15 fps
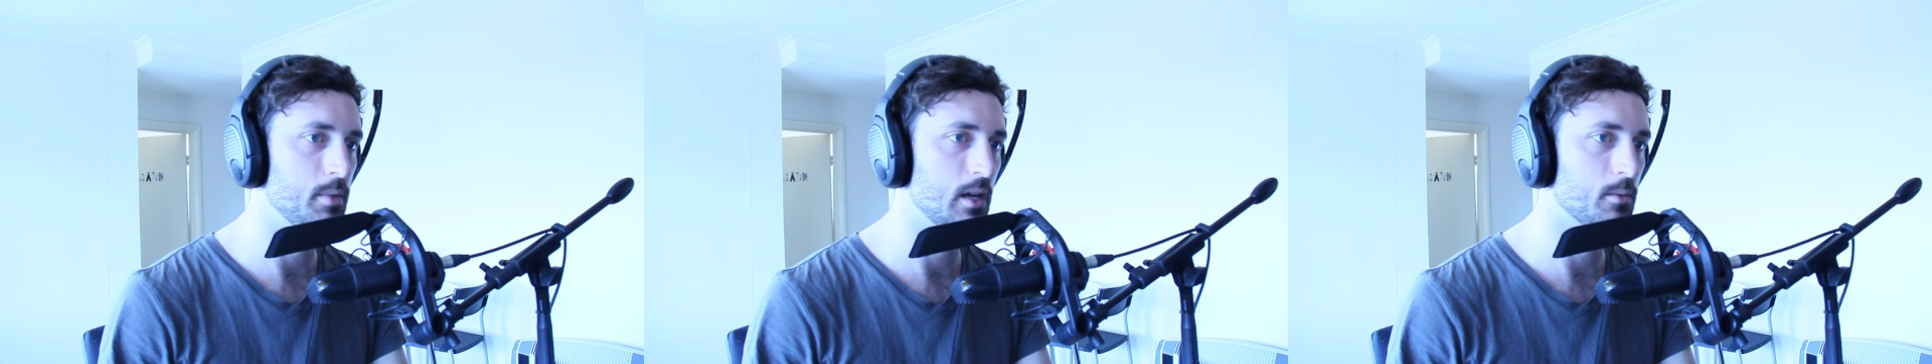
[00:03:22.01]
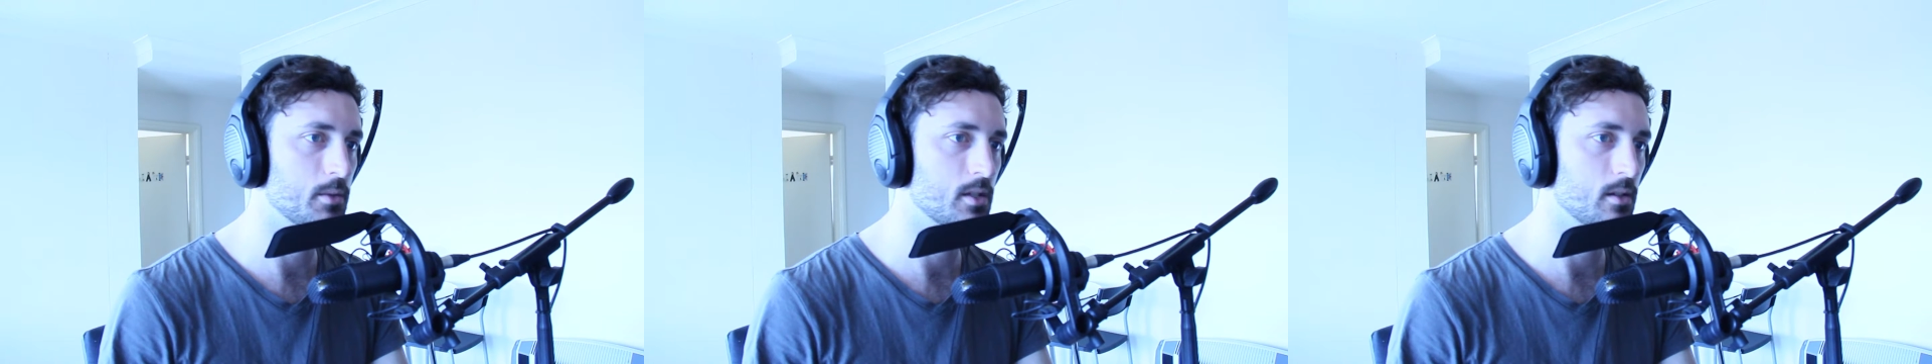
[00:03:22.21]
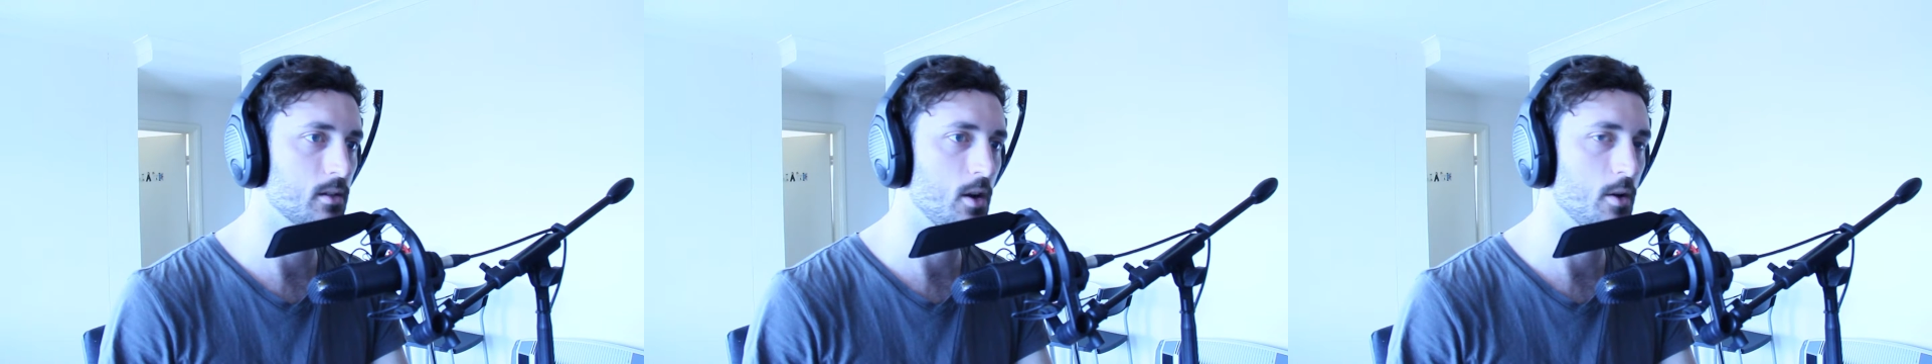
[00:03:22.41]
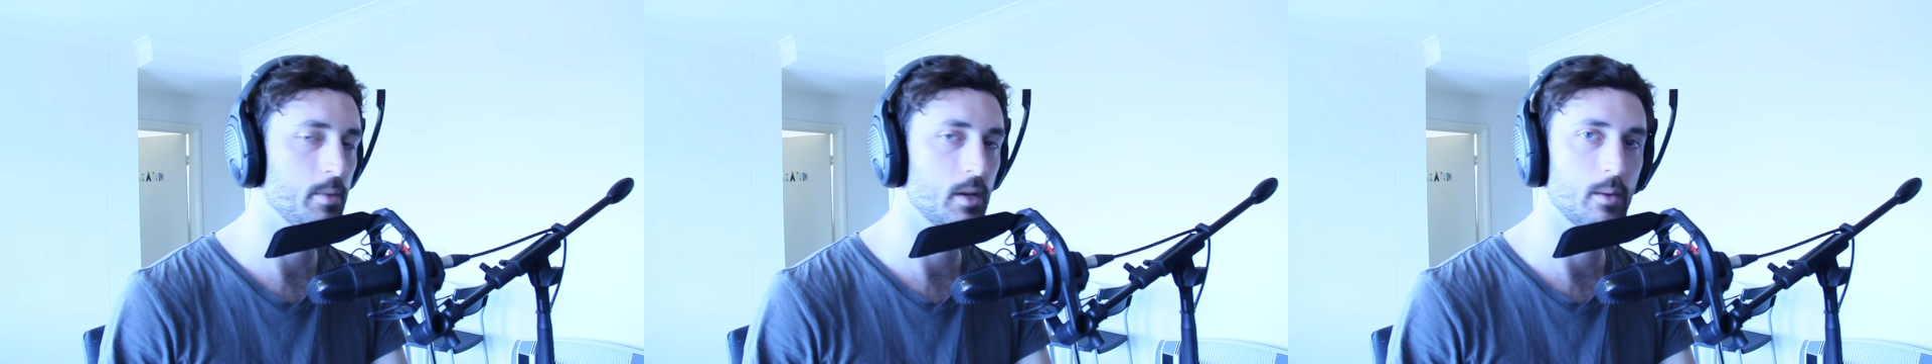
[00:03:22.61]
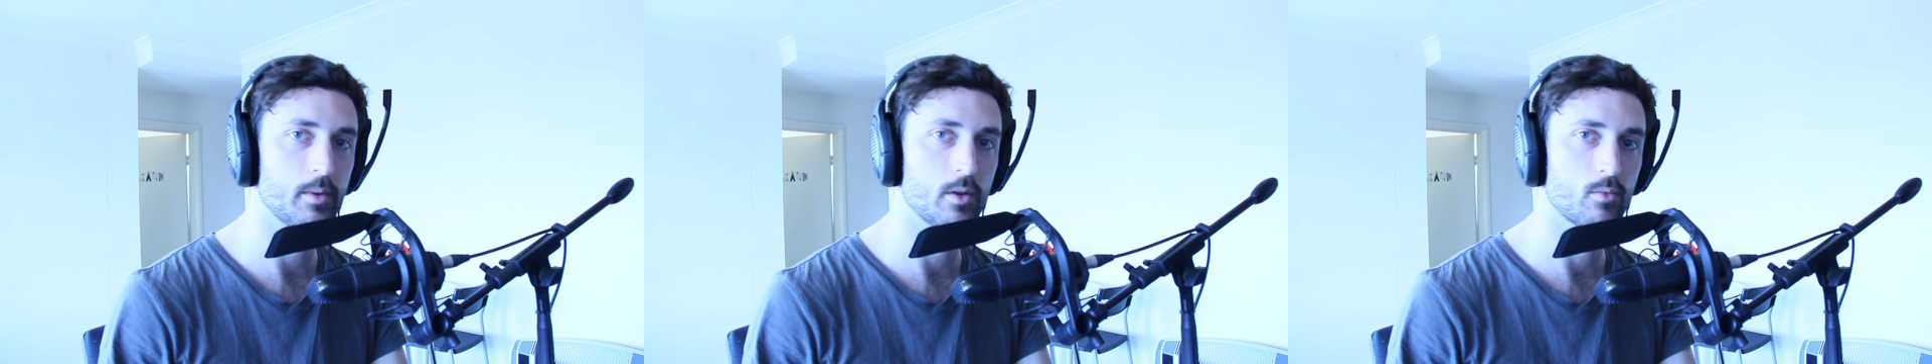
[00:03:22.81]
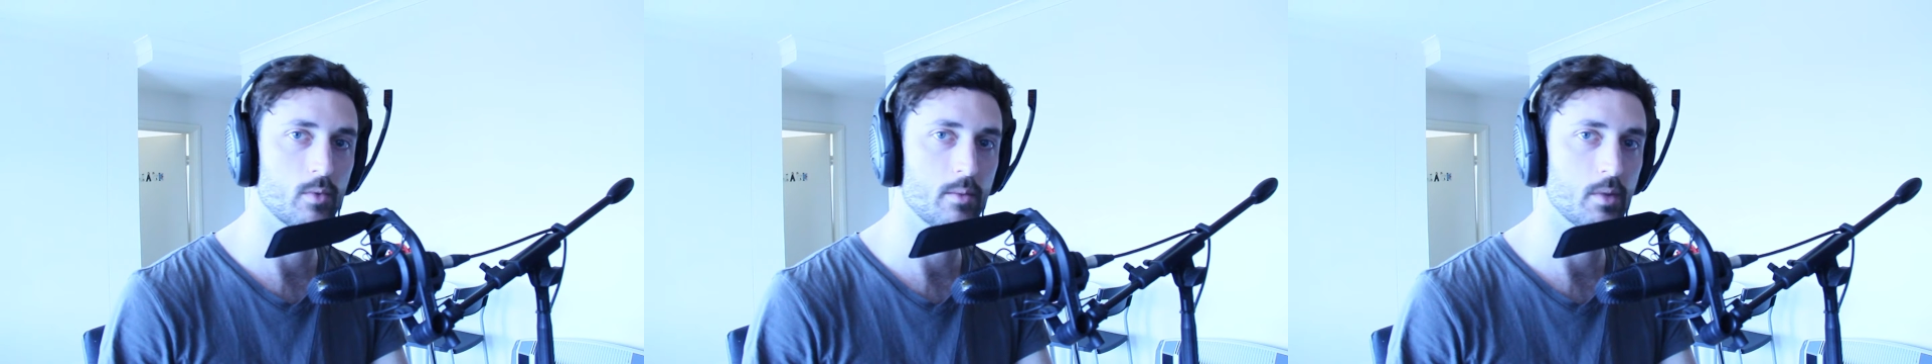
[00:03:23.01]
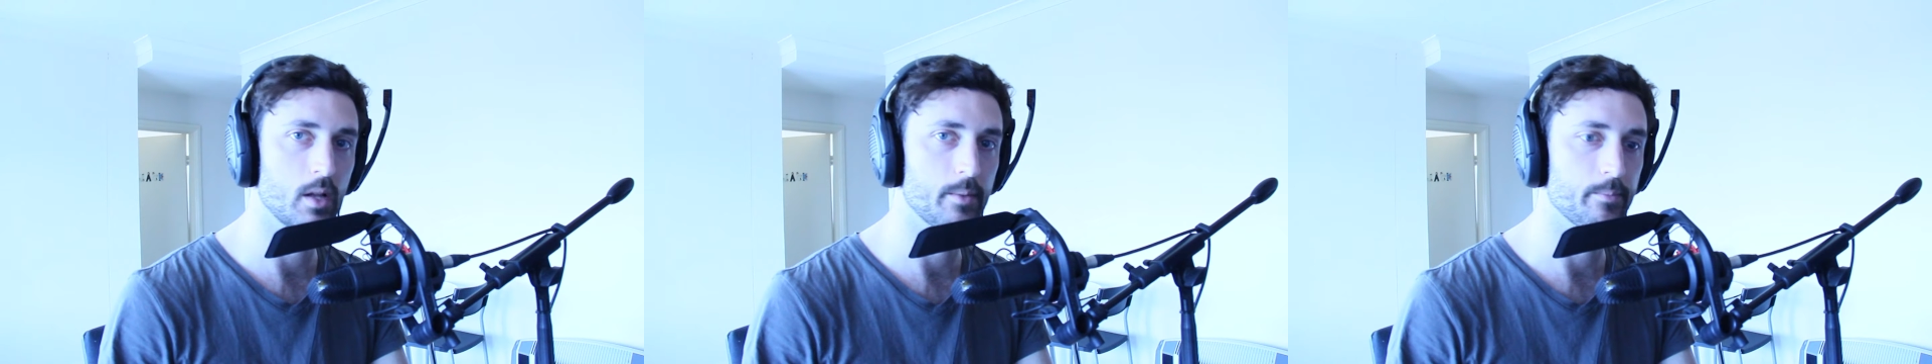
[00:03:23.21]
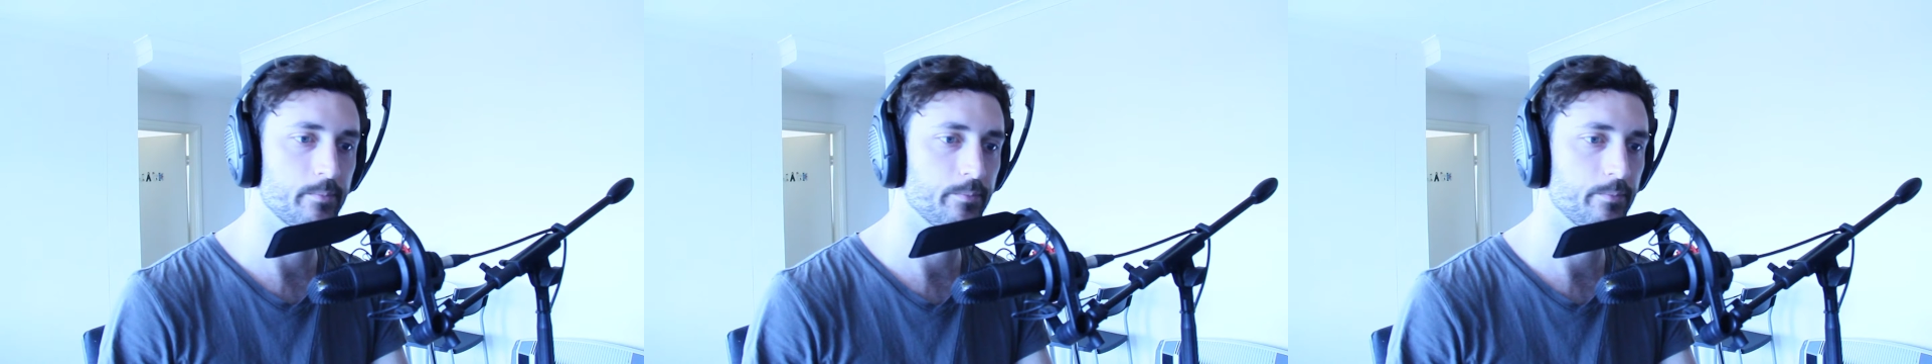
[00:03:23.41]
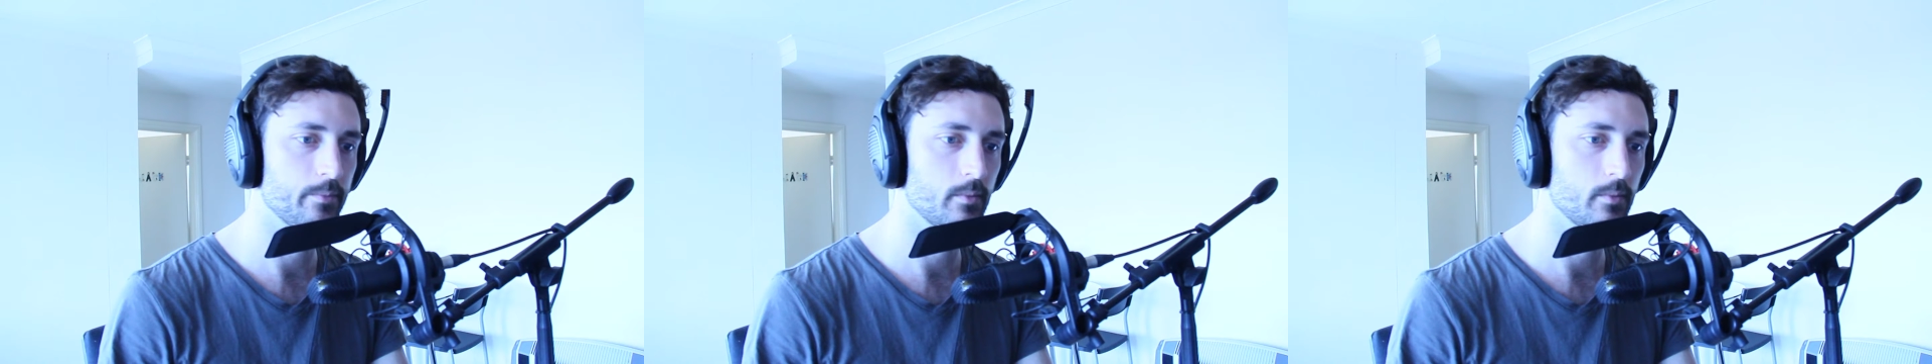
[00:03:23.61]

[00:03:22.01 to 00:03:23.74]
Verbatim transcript: be able to open up your replay.